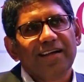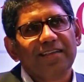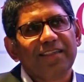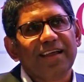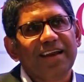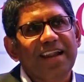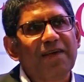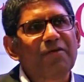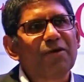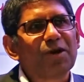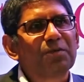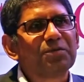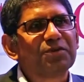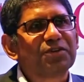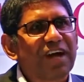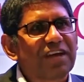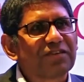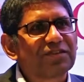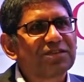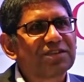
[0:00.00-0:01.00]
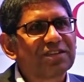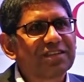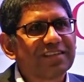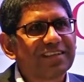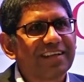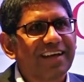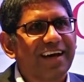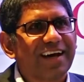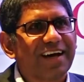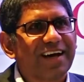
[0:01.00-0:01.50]
the level of trust
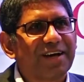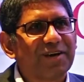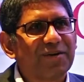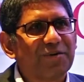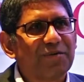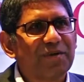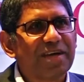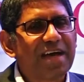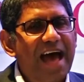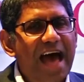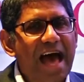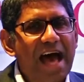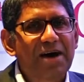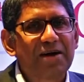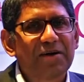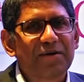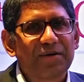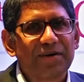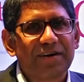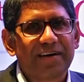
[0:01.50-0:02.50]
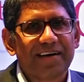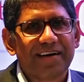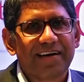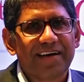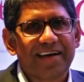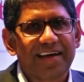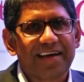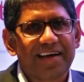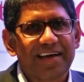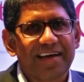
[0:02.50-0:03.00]
we have
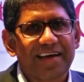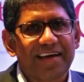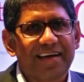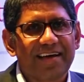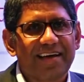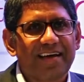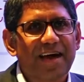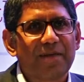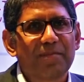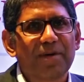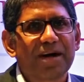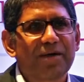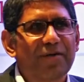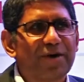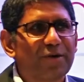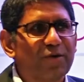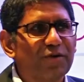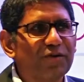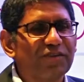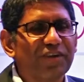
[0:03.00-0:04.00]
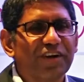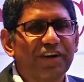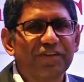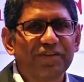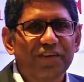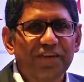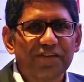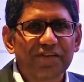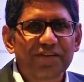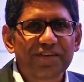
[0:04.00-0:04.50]
among our own
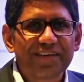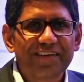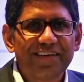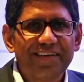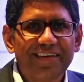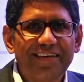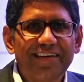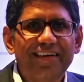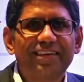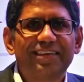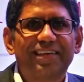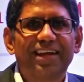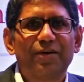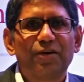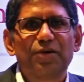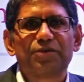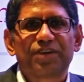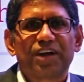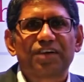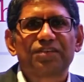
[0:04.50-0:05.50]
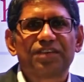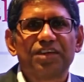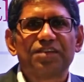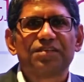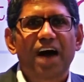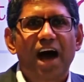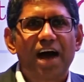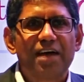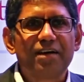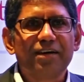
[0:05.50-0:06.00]
citizens. The level of trust is
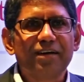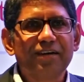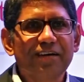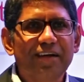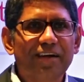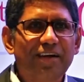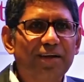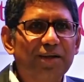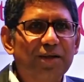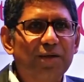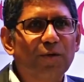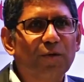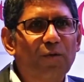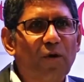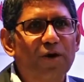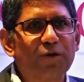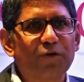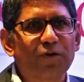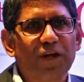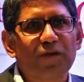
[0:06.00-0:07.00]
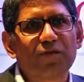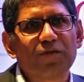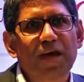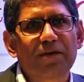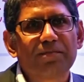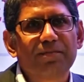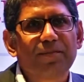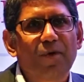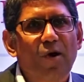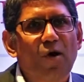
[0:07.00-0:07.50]
higher. You would want to give
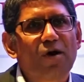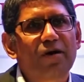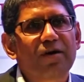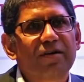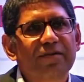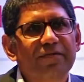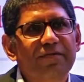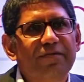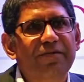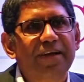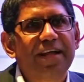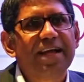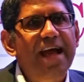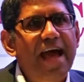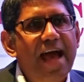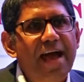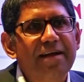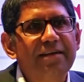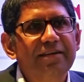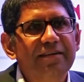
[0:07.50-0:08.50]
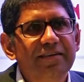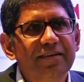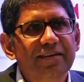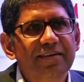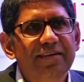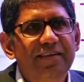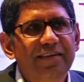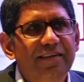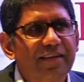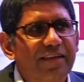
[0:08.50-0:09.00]
them more free hand,
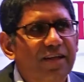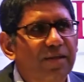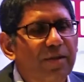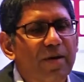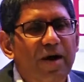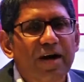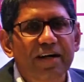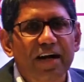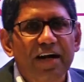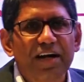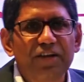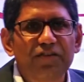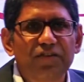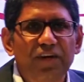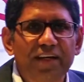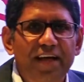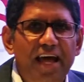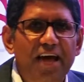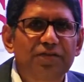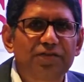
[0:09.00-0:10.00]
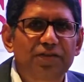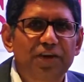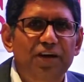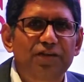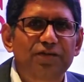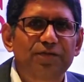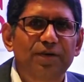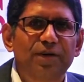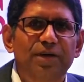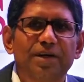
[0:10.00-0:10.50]
give them unconditional cash
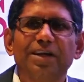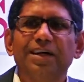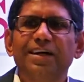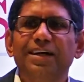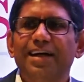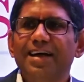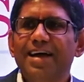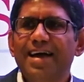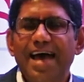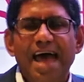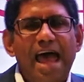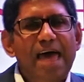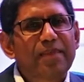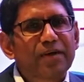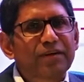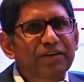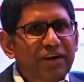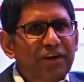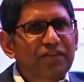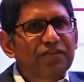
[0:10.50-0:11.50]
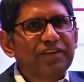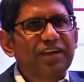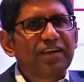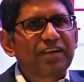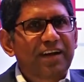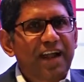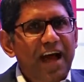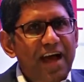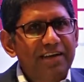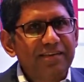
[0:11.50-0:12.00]
transfer. As the trust
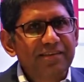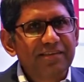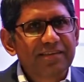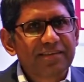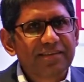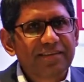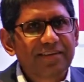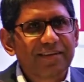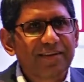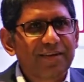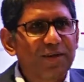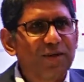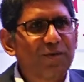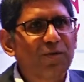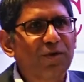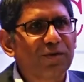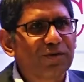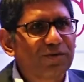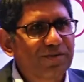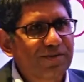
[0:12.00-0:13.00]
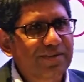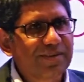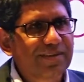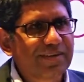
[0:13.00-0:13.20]
declines, you will